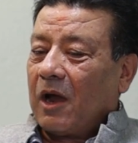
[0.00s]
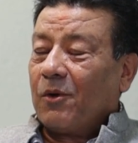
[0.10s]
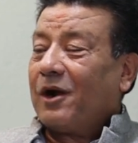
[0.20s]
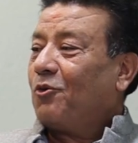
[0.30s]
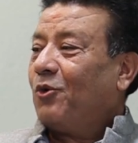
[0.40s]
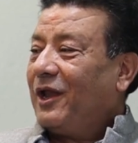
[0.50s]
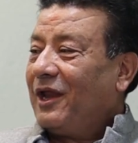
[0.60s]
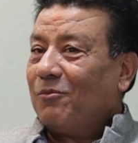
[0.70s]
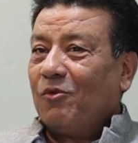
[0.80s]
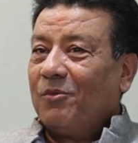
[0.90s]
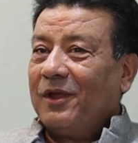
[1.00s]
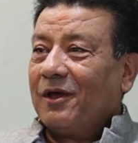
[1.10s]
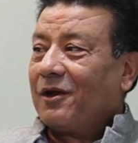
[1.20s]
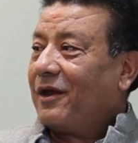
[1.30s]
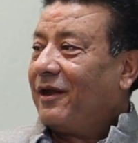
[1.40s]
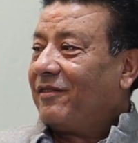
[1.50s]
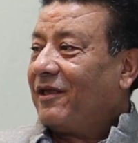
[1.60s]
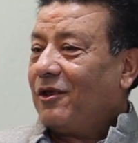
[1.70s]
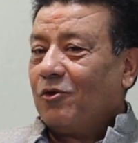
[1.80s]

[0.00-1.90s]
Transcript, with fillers: award-winning movie or anything.